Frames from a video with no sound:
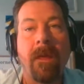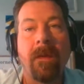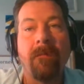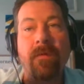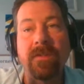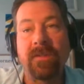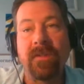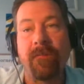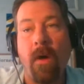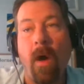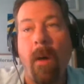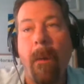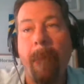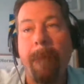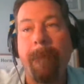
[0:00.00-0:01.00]
First of
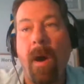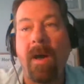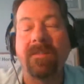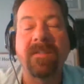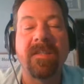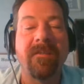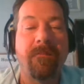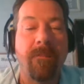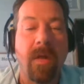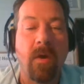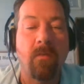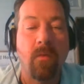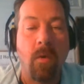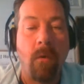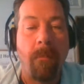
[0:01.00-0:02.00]
all, positive
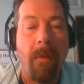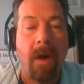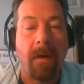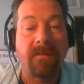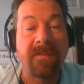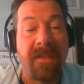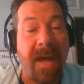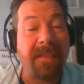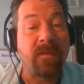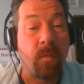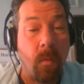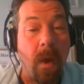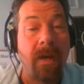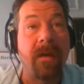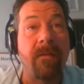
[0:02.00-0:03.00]
male role models. That's
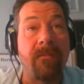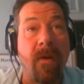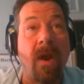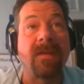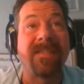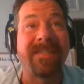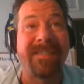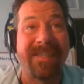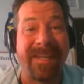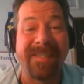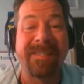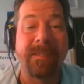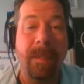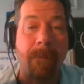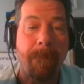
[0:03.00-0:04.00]
one of our
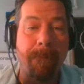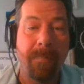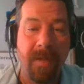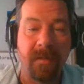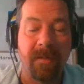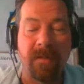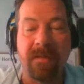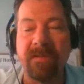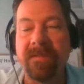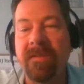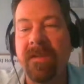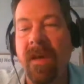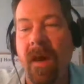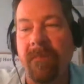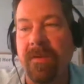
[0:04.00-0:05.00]
6 pillars
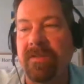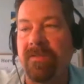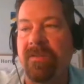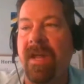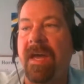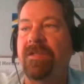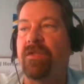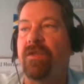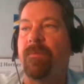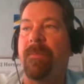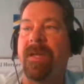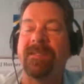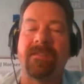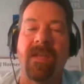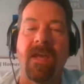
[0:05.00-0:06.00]
of International
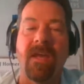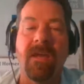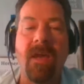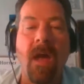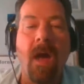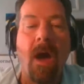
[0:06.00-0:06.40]
Men's Day.